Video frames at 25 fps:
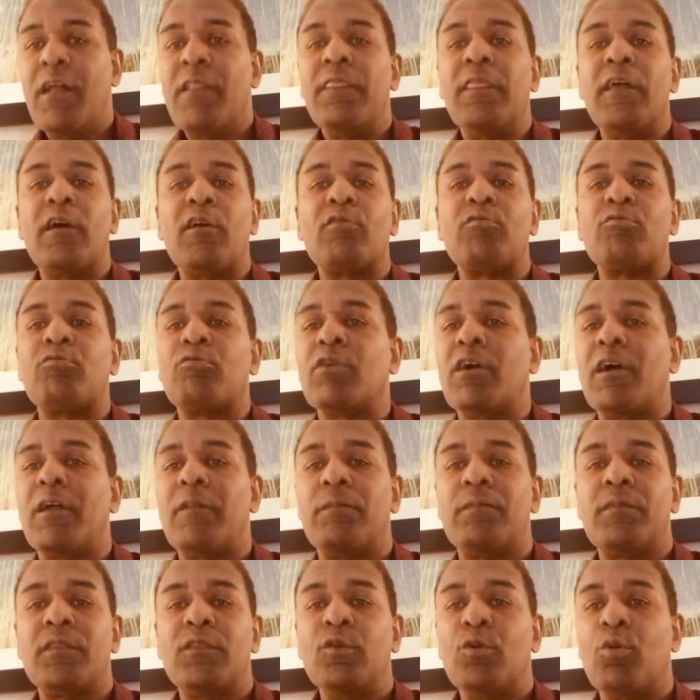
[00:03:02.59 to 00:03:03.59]
They'll
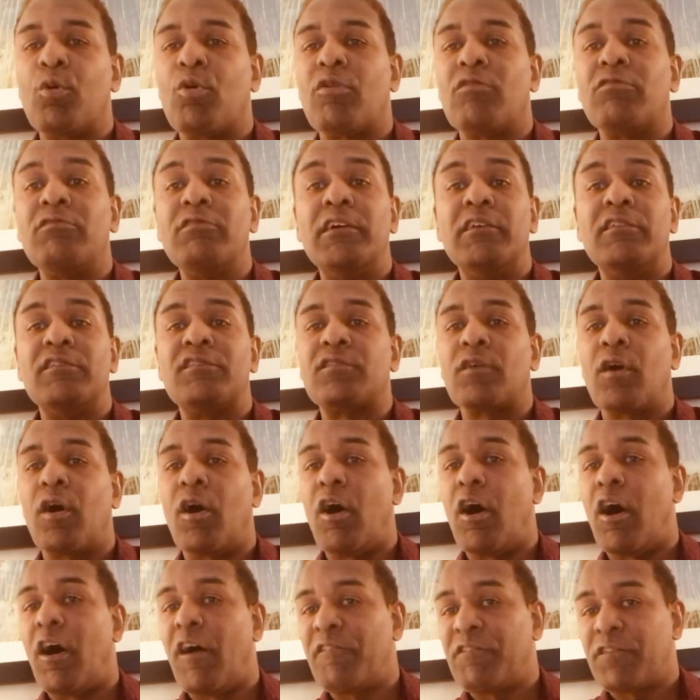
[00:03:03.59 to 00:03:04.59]
run New Orleans
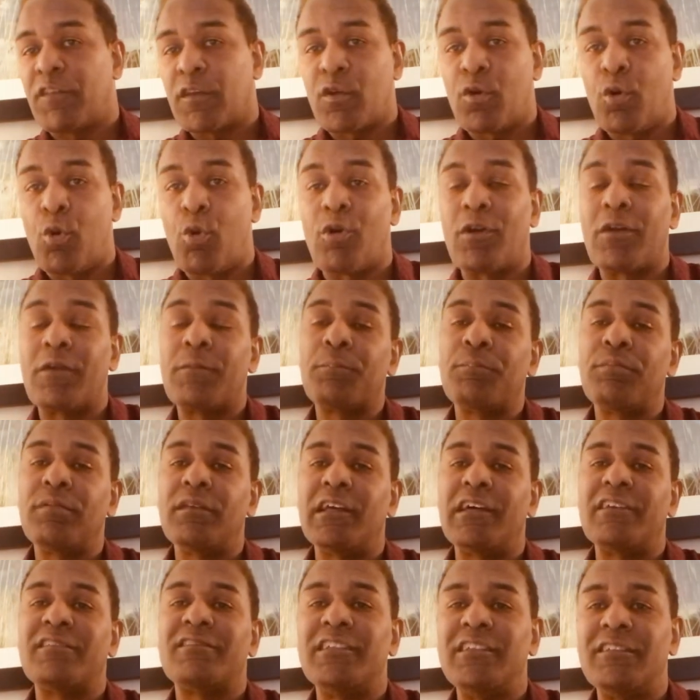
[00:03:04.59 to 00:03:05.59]
off the court.
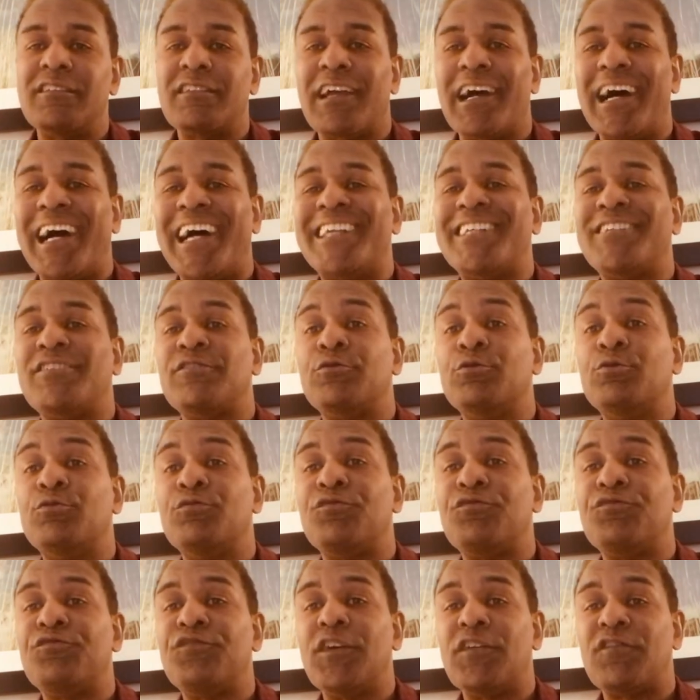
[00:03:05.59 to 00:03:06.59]
Plus these guys shoot
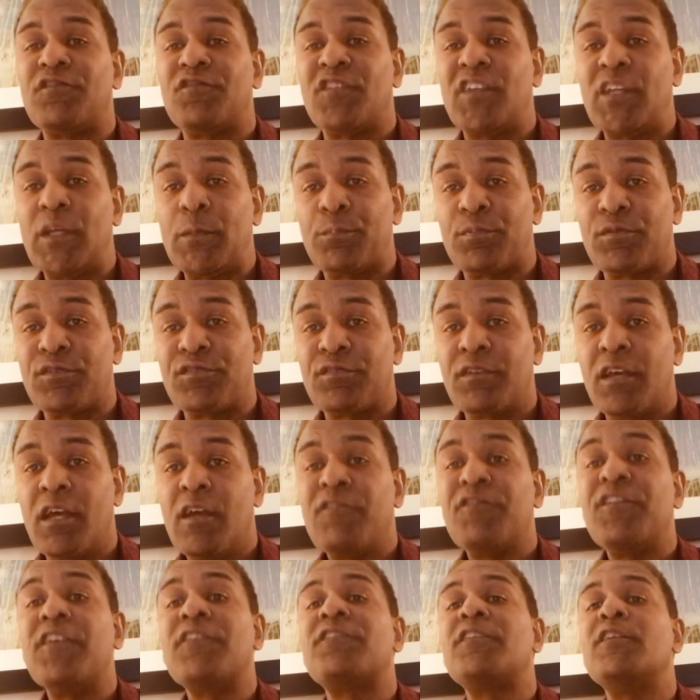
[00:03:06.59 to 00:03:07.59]

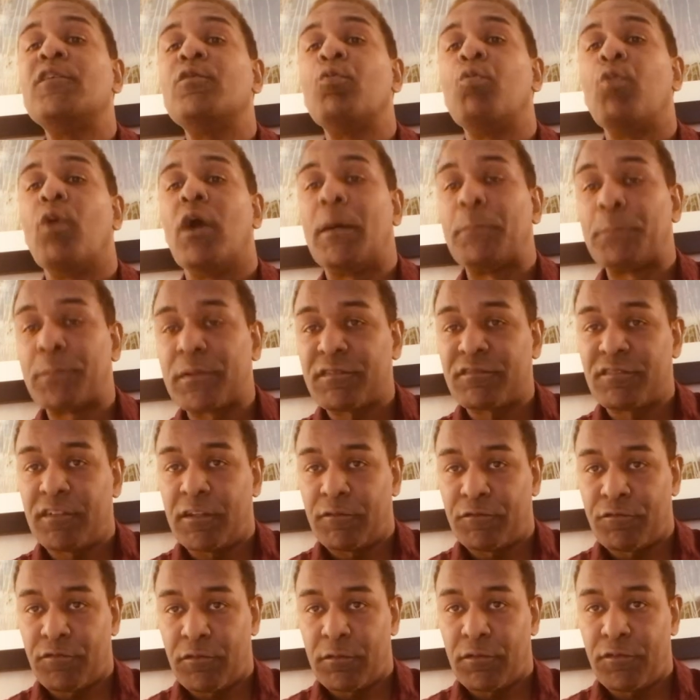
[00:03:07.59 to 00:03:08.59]

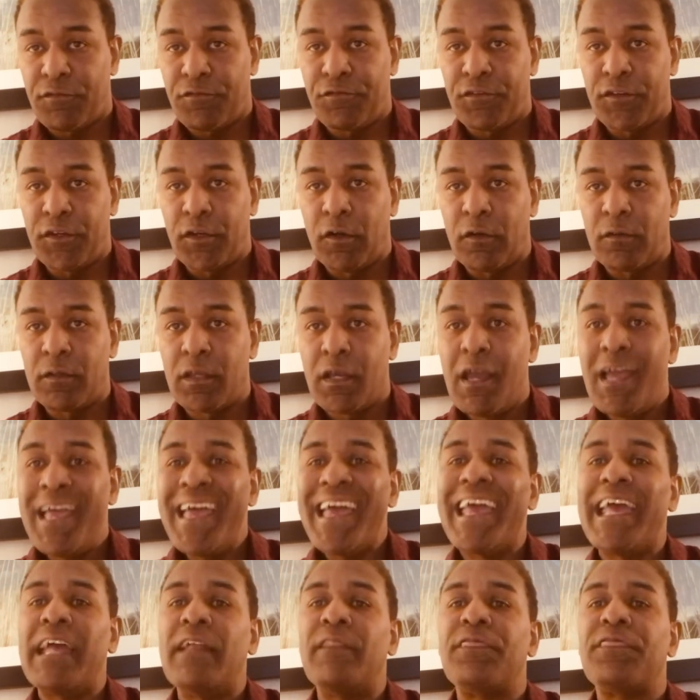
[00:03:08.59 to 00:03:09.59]
51% from the field
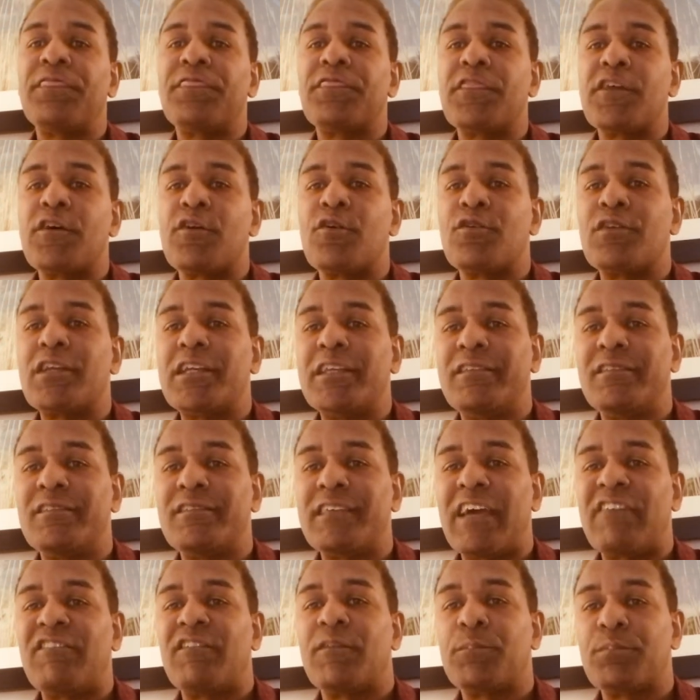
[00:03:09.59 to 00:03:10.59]
and
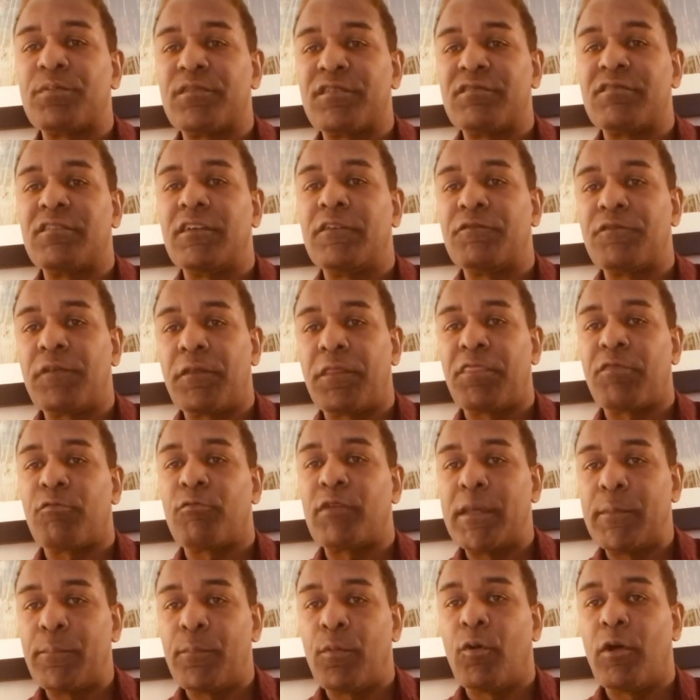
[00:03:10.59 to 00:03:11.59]
37% from
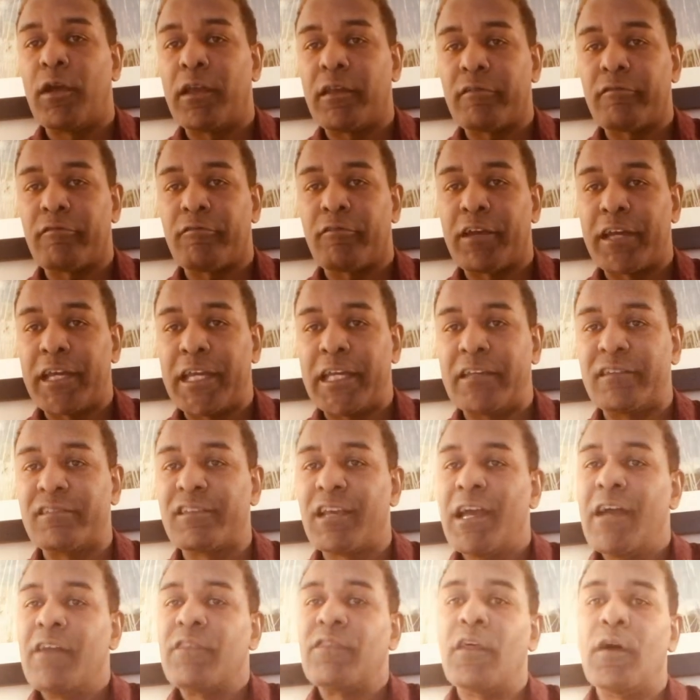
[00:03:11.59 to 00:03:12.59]
three-point range.
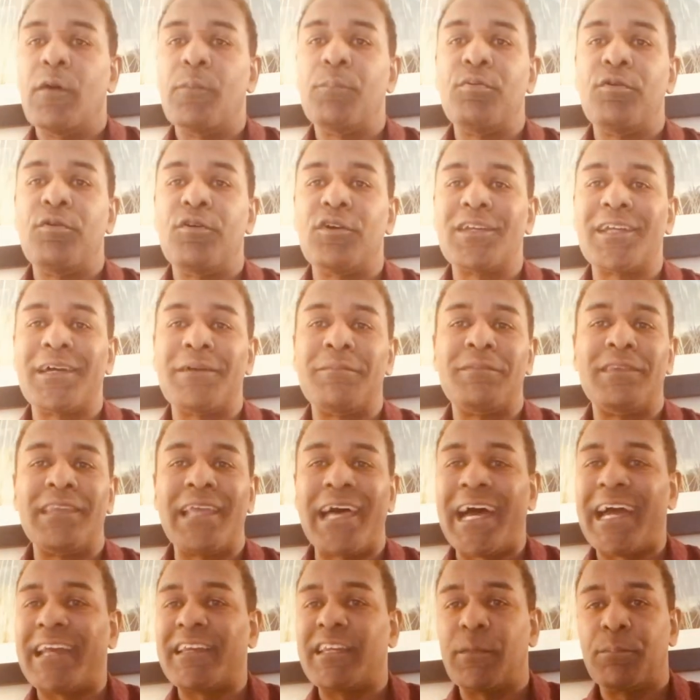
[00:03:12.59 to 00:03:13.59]
They'll put up
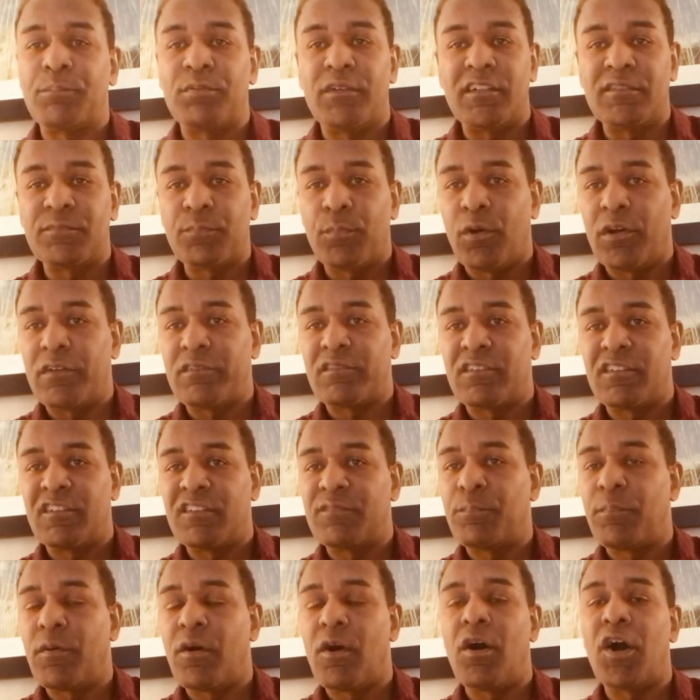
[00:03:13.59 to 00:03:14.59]
90-plus points in this
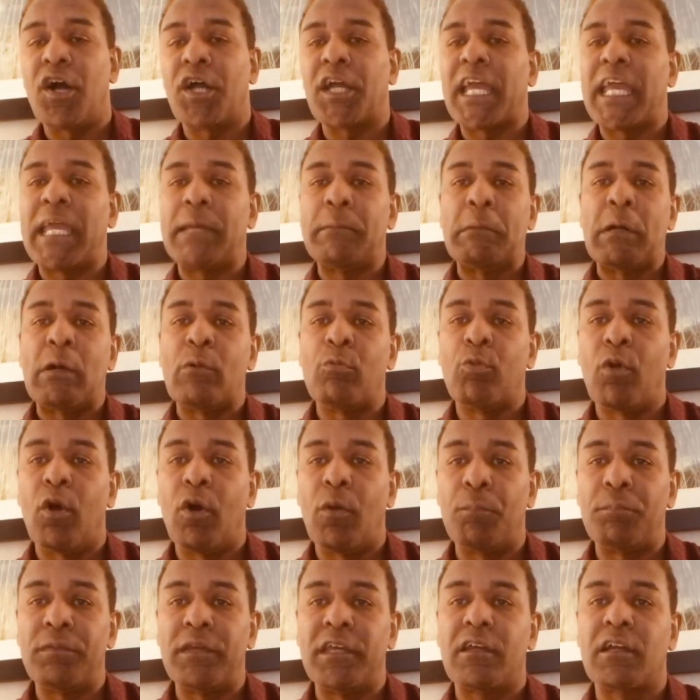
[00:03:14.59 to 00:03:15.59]
ball game.
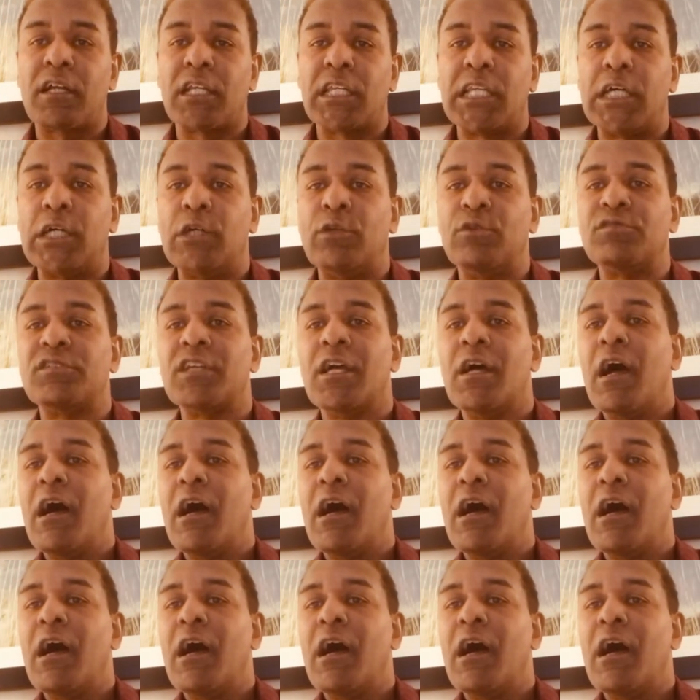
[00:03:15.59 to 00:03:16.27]
Won't be close.